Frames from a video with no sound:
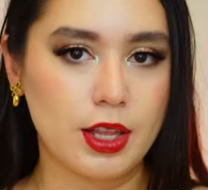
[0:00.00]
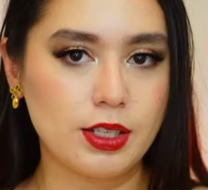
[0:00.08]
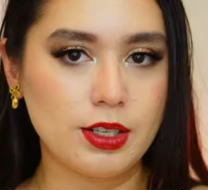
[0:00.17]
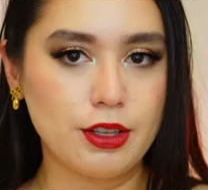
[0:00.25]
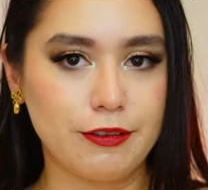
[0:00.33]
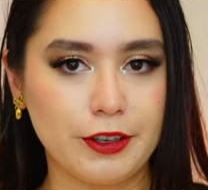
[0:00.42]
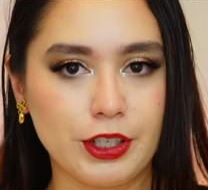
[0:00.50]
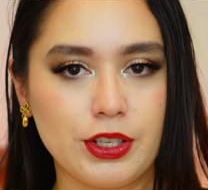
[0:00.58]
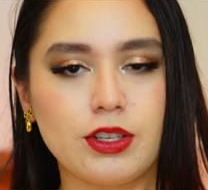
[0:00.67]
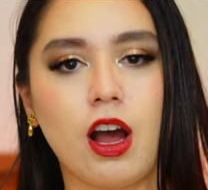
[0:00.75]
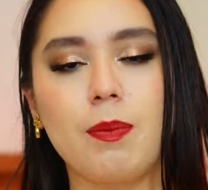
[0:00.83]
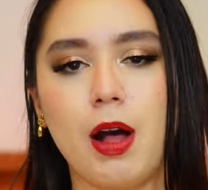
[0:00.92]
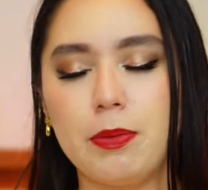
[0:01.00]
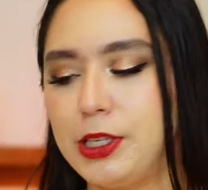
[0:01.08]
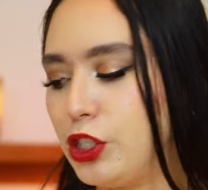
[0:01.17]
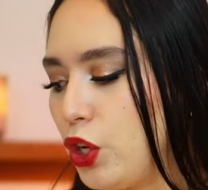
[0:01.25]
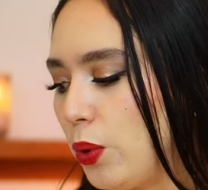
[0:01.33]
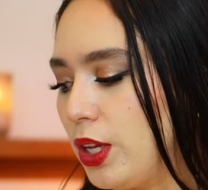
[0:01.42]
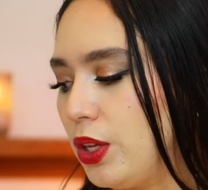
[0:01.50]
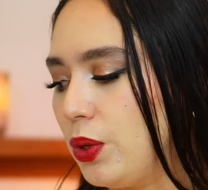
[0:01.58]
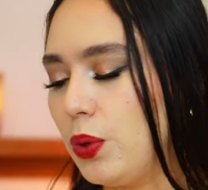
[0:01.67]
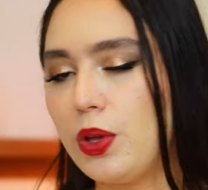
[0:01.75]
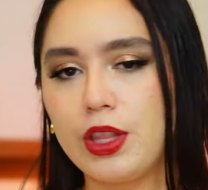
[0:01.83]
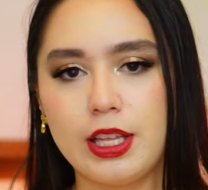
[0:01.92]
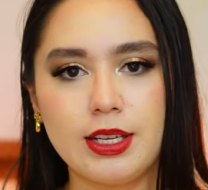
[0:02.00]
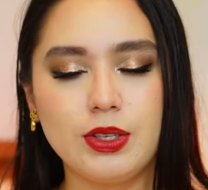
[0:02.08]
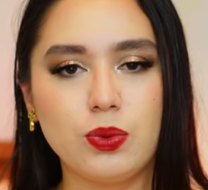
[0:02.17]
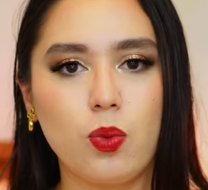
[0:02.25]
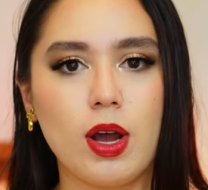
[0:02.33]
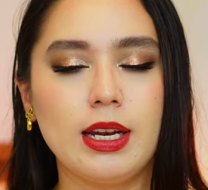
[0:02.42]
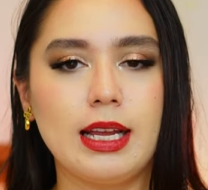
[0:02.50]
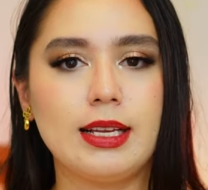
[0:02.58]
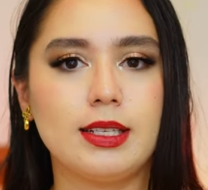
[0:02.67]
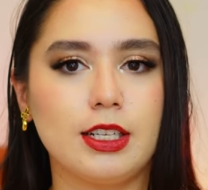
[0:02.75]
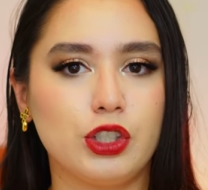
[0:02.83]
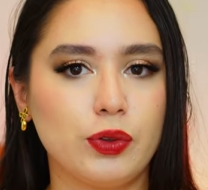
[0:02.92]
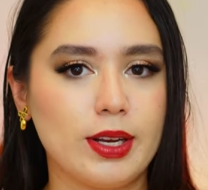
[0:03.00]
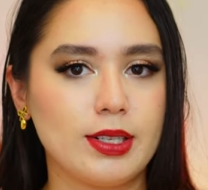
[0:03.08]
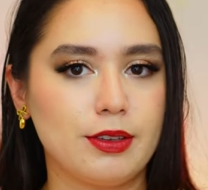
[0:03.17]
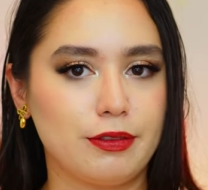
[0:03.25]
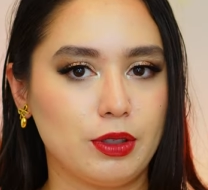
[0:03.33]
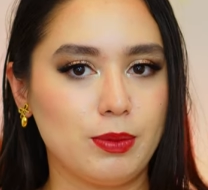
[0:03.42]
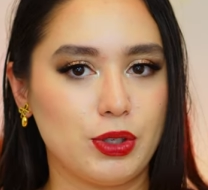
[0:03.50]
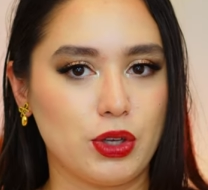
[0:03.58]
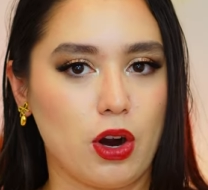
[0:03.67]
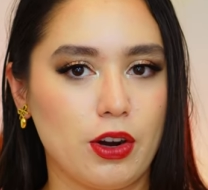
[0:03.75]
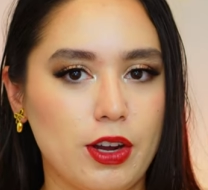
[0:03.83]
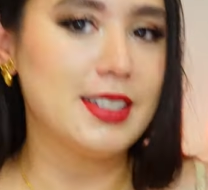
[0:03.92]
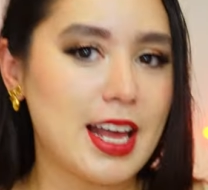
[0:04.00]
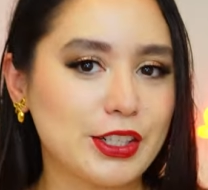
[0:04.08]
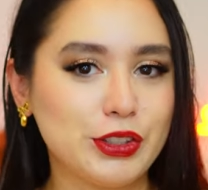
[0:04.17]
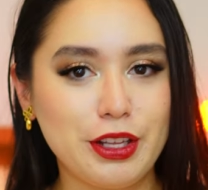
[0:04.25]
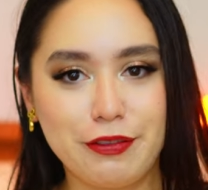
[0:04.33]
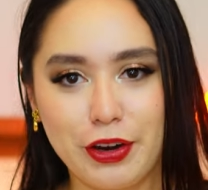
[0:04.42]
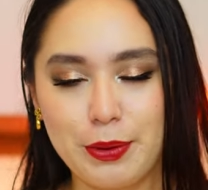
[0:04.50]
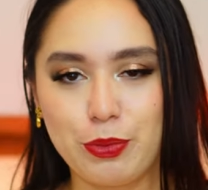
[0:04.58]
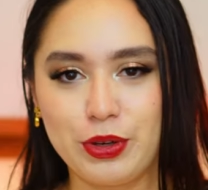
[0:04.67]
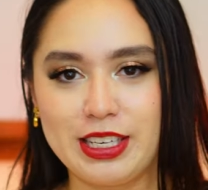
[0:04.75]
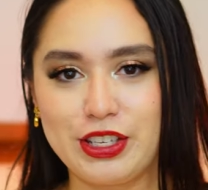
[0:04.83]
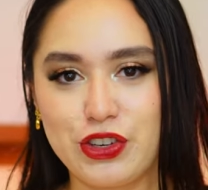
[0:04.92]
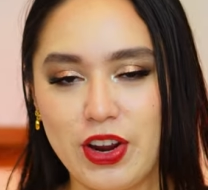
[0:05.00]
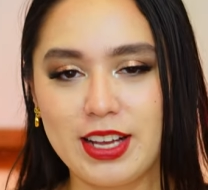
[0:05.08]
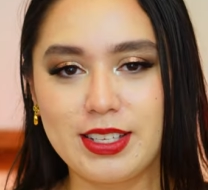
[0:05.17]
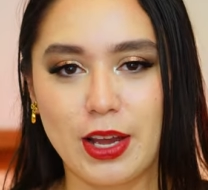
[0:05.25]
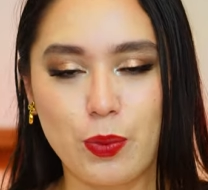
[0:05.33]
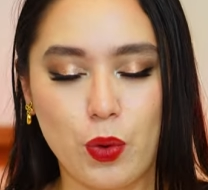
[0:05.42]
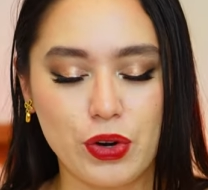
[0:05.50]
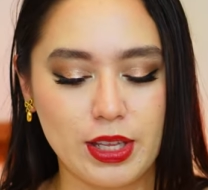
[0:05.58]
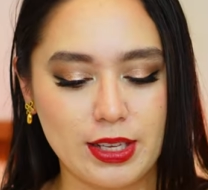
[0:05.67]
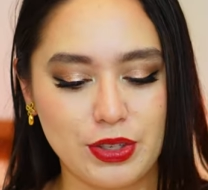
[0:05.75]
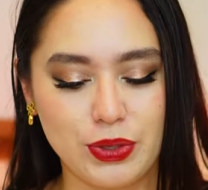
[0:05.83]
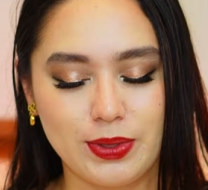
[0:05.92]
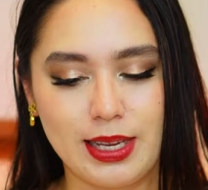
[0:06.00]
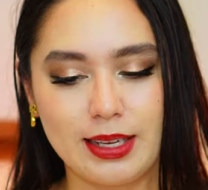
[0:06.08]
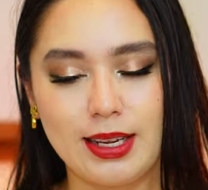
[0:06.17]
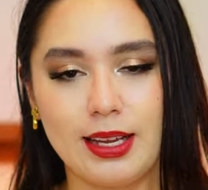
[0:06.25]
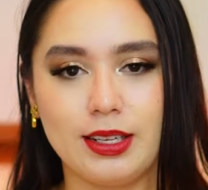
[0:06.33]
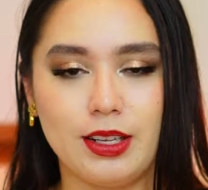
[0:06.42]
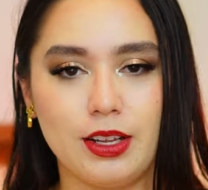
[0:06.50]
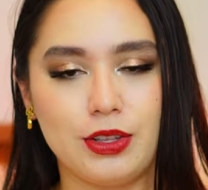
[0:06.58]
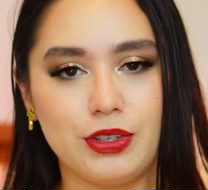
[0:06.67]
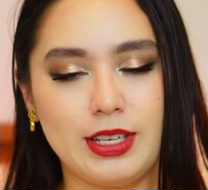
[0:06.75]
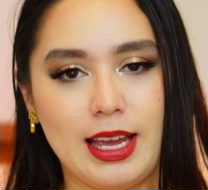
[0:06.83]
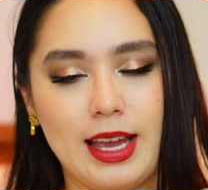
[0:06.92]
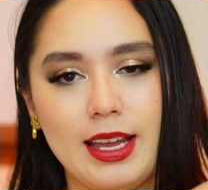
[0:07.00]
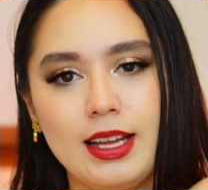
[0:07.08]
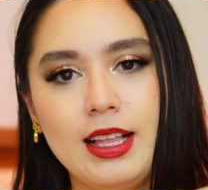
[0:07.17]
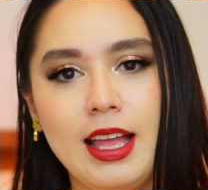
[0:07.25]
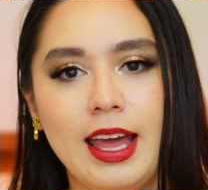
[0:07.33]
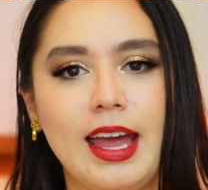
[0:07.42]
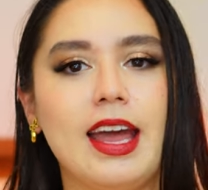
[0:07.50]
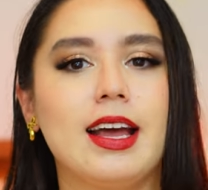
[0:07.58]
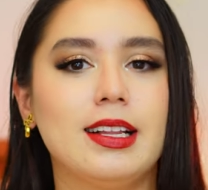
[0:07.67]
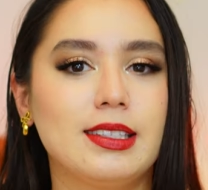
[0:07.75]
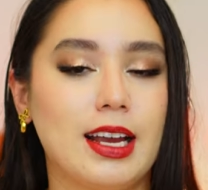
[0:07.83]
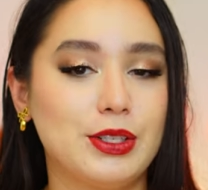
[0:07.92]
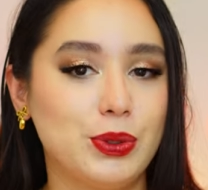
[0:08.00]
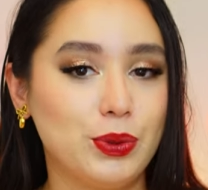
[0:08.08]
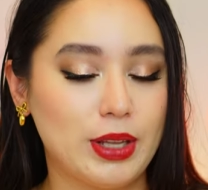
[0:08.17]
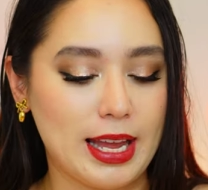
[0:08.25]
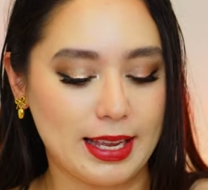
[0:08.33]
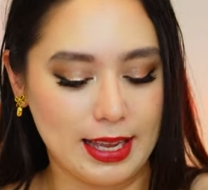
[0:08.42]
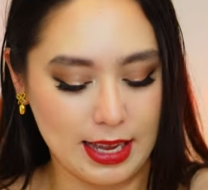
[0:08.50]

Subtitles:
This is the first top I'll be showing you. This one is a dress from Zara. It's actually a very pretty dress. I wore this to date night the other day and I do like